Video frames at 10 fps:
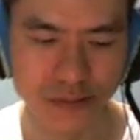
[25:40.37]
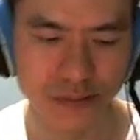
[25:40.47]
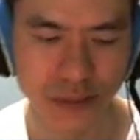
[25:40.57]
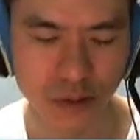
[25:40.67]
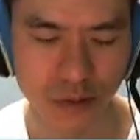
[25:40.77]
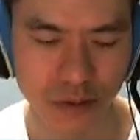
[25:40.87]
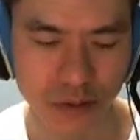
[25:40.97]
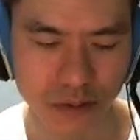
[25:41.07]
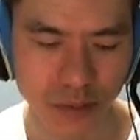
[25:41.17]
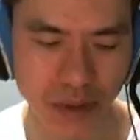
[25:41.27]
So
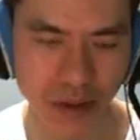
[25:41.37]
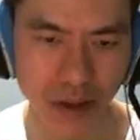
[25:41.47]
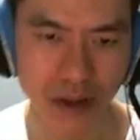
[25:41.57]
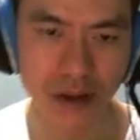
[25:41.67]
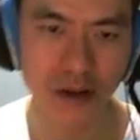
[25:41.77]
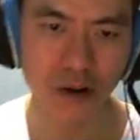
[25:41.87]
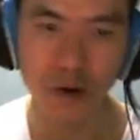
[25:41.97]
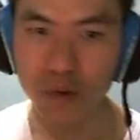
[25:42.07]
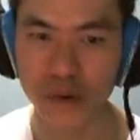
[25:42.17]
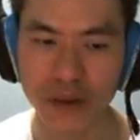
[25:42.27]
people like, oh,
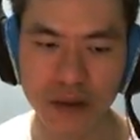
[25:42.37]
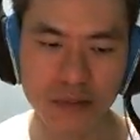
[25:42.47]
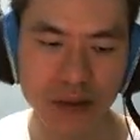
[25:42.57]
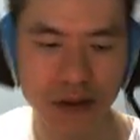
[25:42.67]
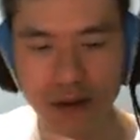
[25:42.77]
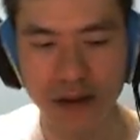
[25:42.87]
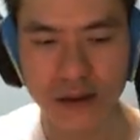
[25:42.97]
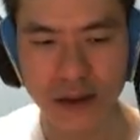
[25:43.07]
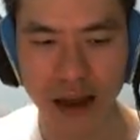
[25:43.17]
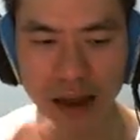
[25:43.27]
with him
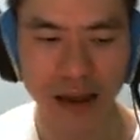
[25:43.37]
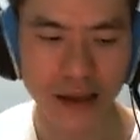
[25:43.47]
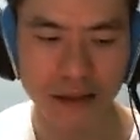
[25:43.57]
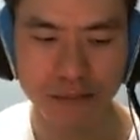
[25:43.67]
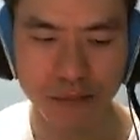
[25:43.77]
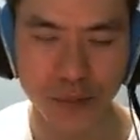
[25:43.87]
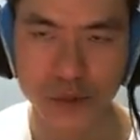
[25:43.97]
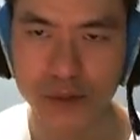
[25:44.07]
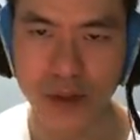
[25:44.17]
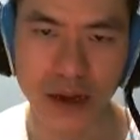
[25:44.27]
I can
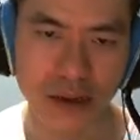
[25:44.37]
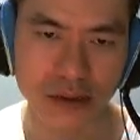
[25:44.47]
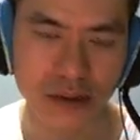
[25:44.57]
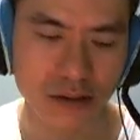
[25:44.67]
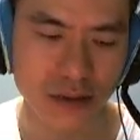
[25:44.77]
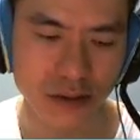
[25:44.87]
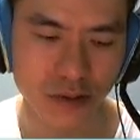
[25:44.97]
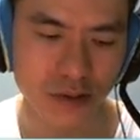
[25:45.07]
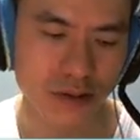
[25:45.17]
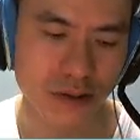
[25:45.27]
boost my skills and so on.